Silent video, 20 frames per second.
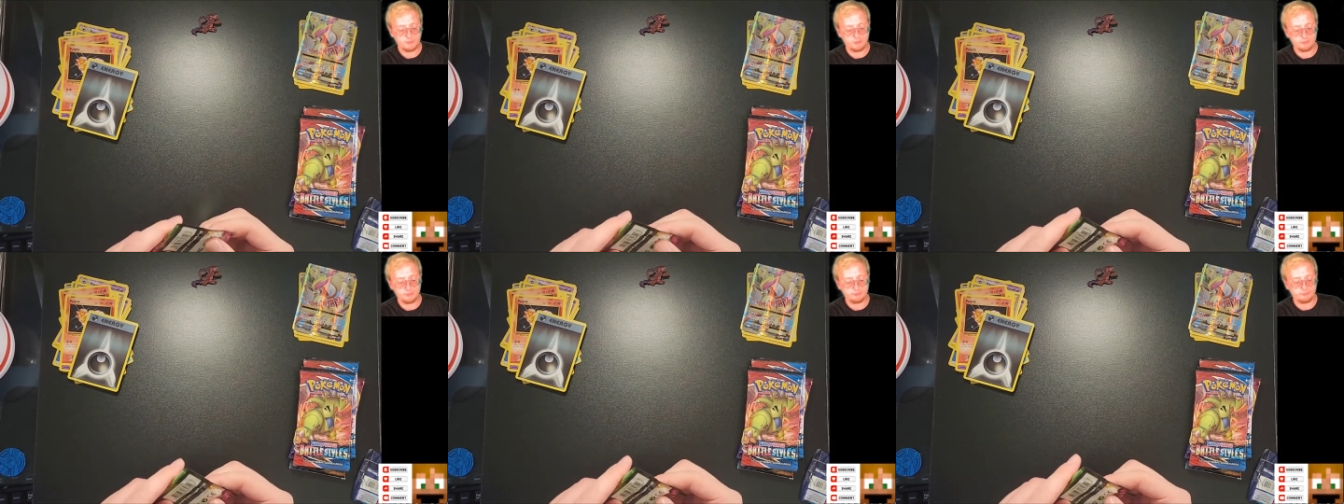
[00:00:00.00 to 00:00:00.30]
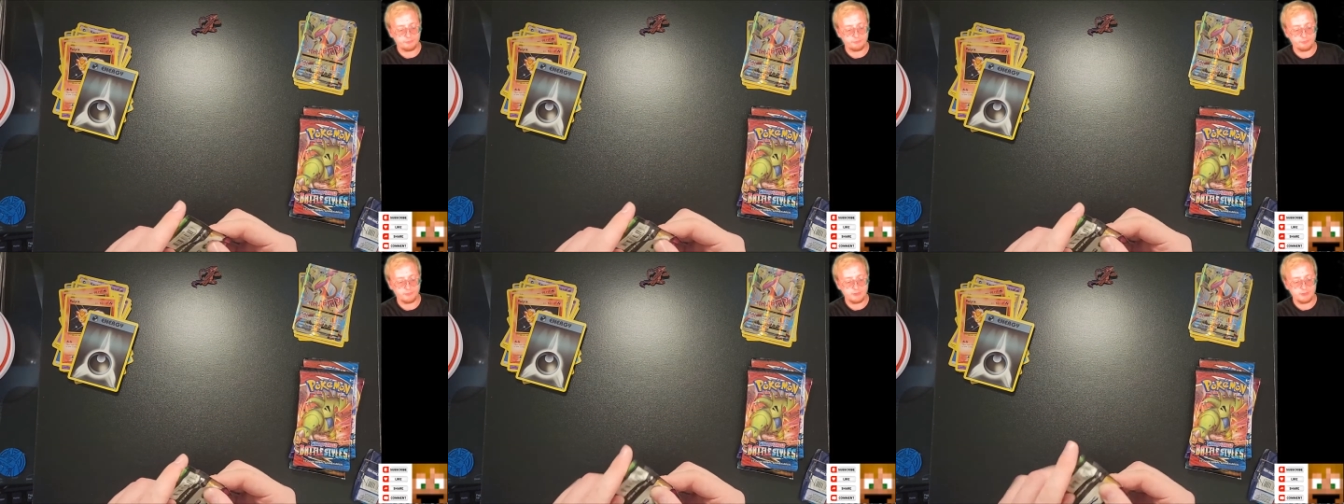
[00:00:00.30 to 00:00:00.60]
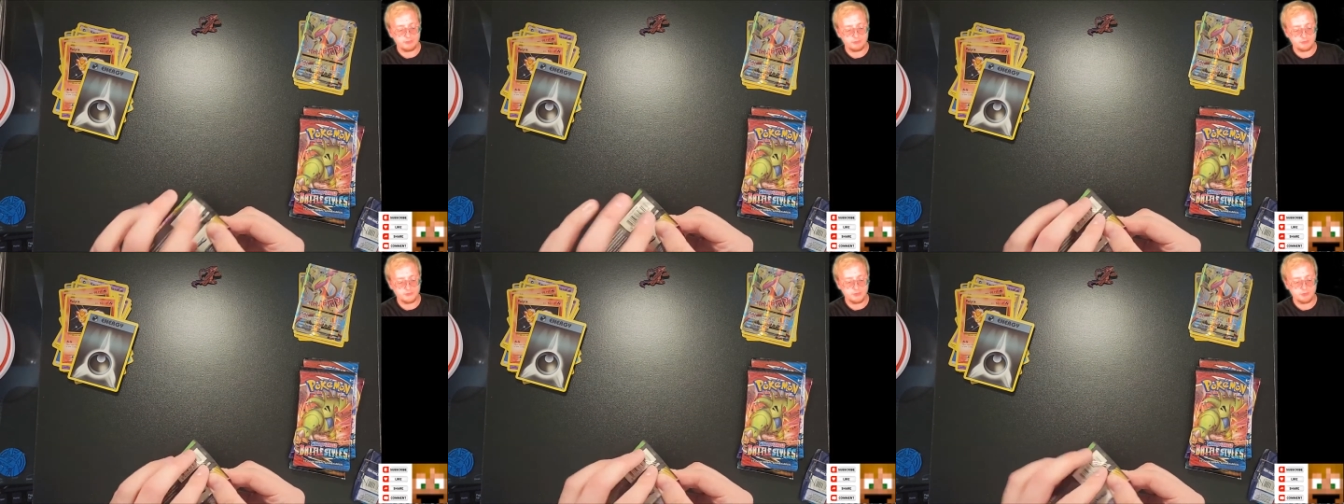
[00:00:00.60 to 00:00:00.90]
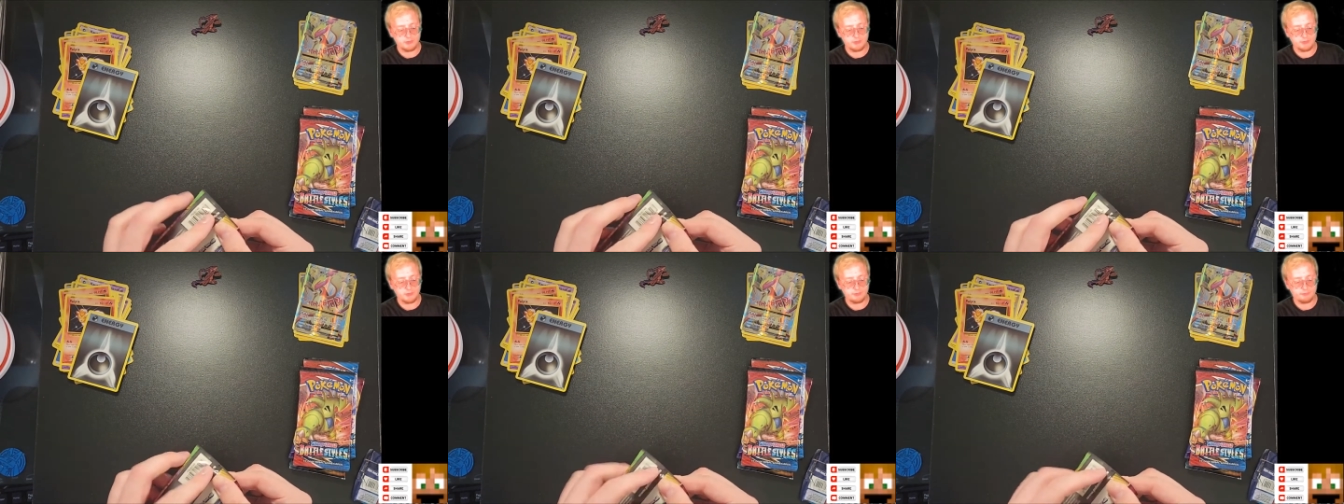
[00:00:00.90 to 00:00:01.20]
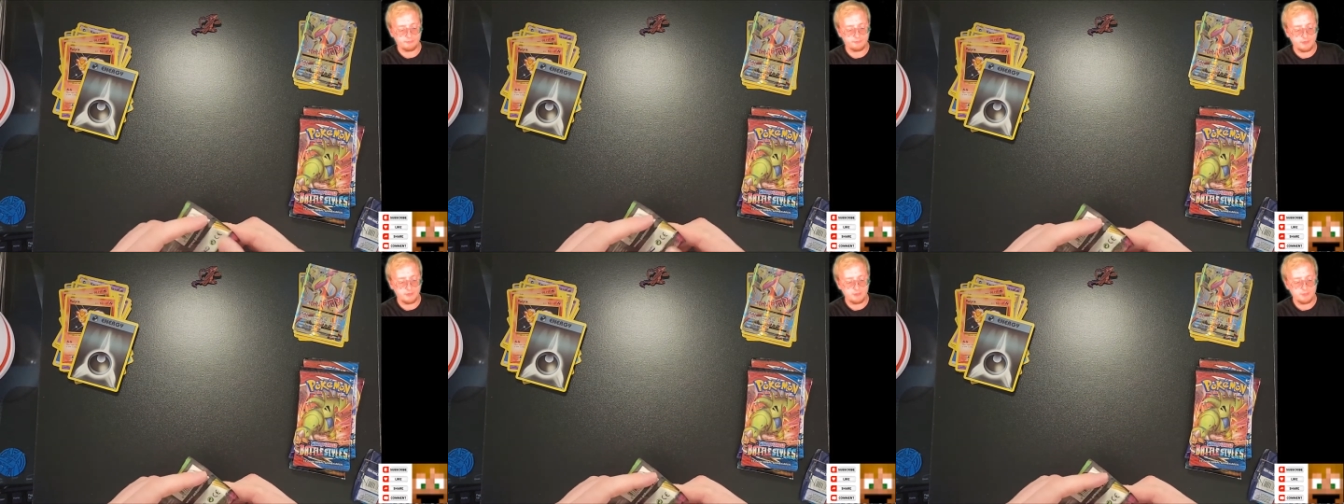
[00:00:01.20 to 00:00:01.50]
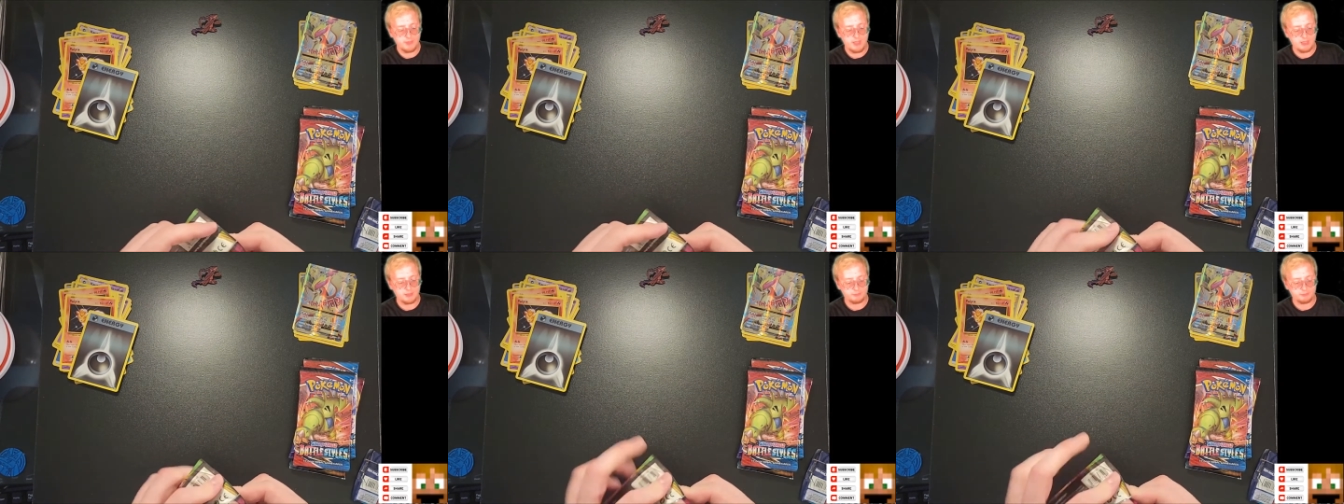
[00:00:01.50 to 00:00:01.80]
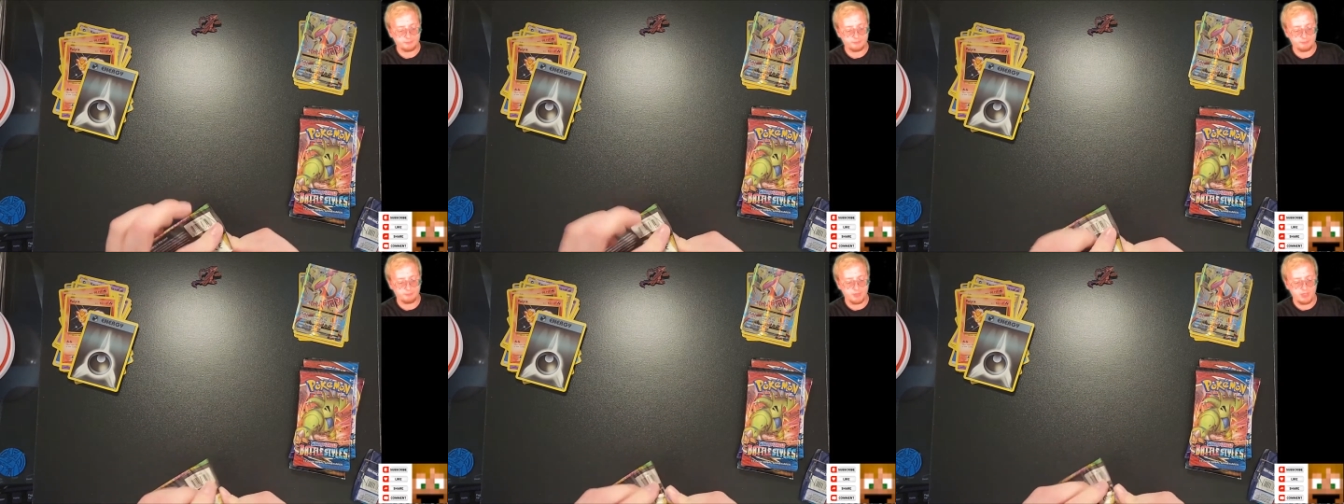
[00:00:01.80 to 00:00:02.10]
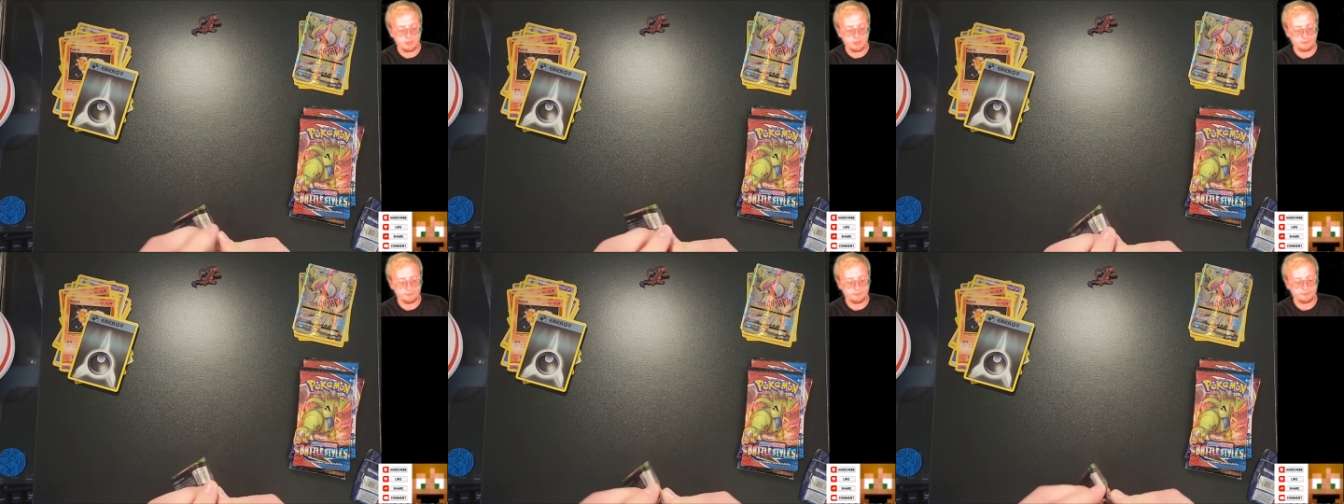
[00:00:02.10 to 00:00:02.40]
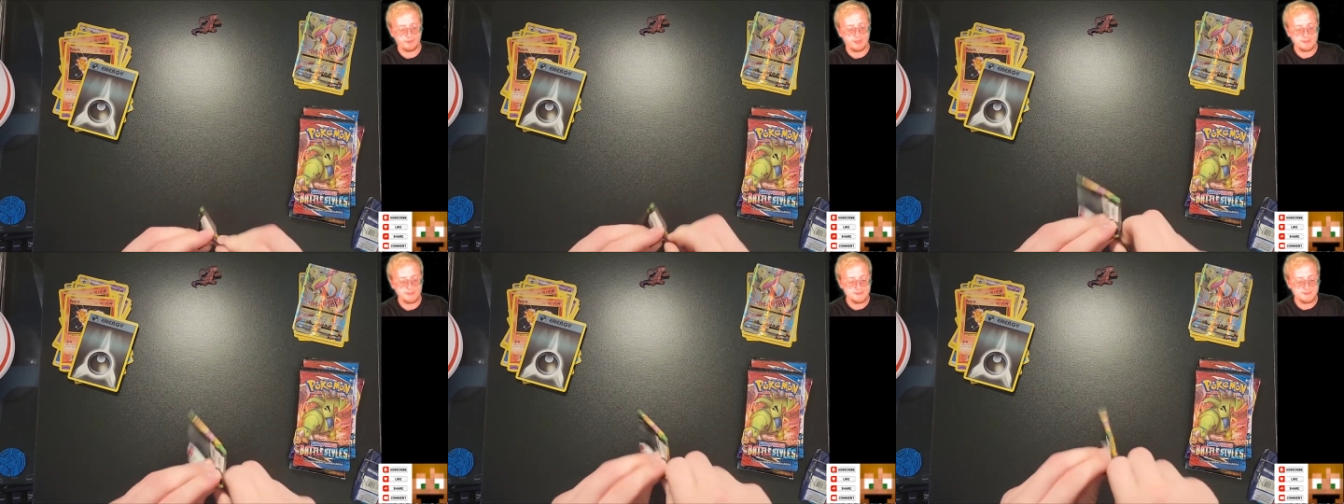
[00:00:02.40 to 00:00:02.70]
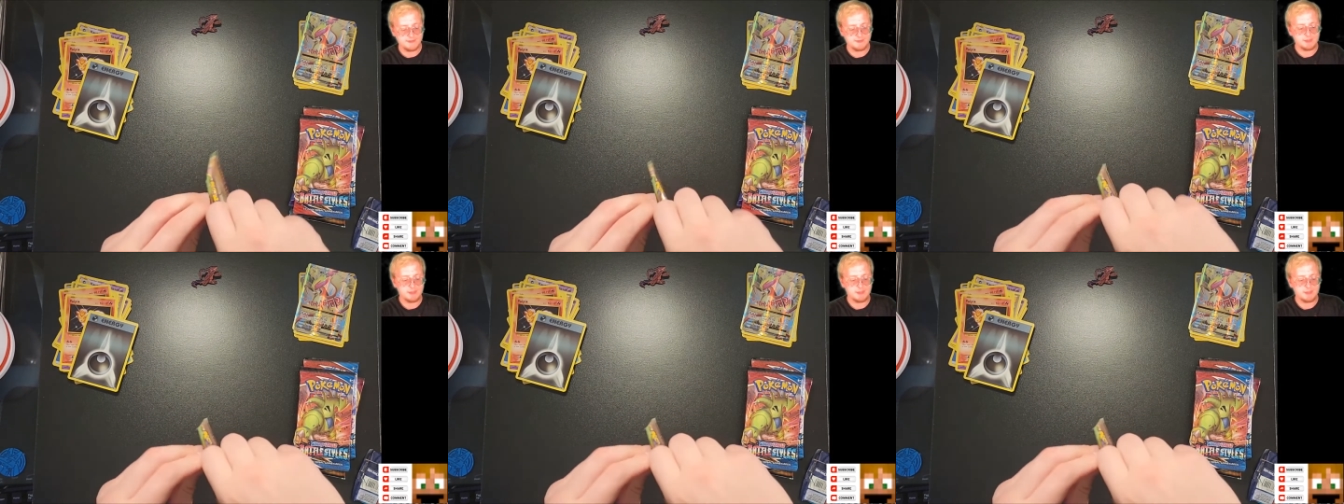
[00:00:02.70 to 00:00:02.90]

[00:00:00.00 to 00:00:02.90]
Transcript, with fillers: This is the Eternatus VMAX box set